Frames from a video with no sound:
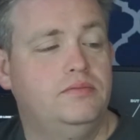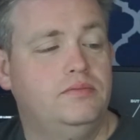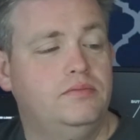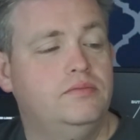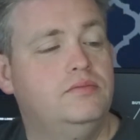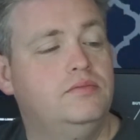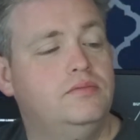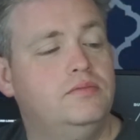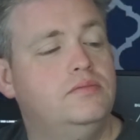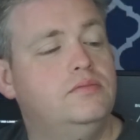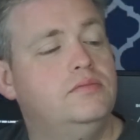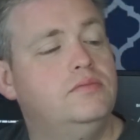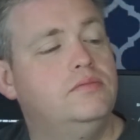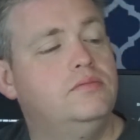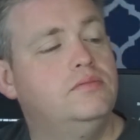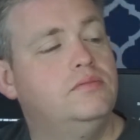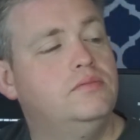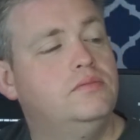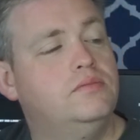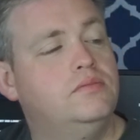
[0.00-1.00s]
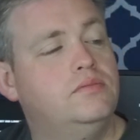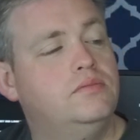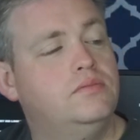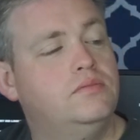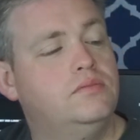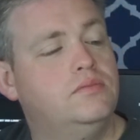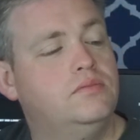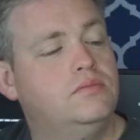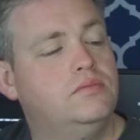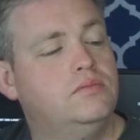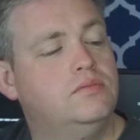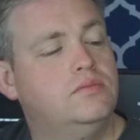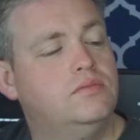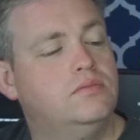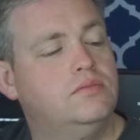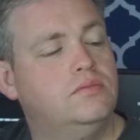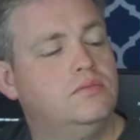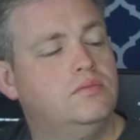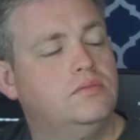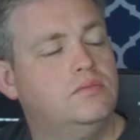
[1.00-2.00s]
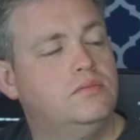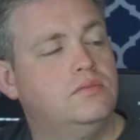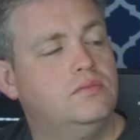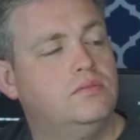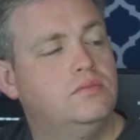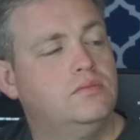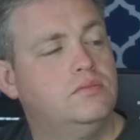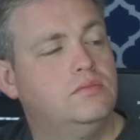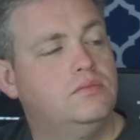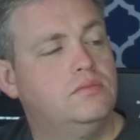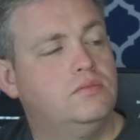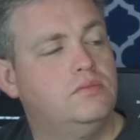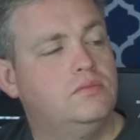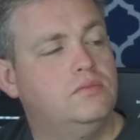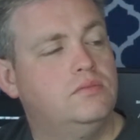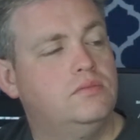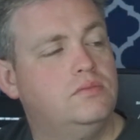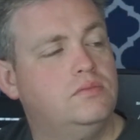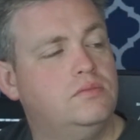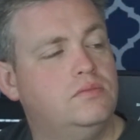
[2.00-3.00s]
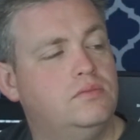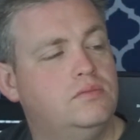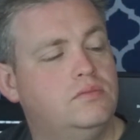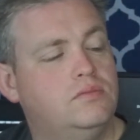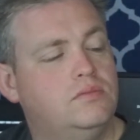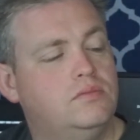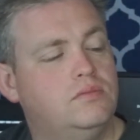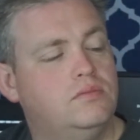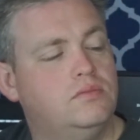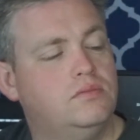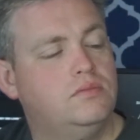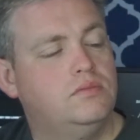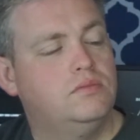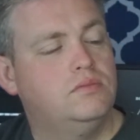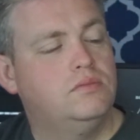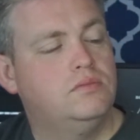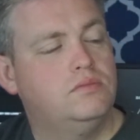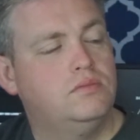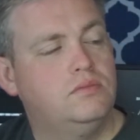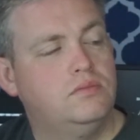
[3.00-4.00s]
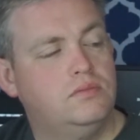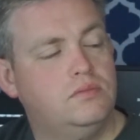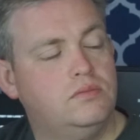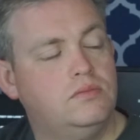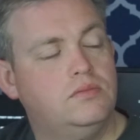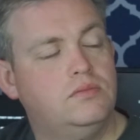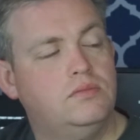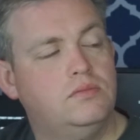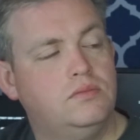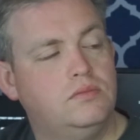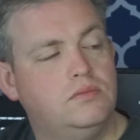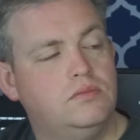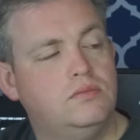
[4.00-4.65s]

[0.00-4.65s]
(silent)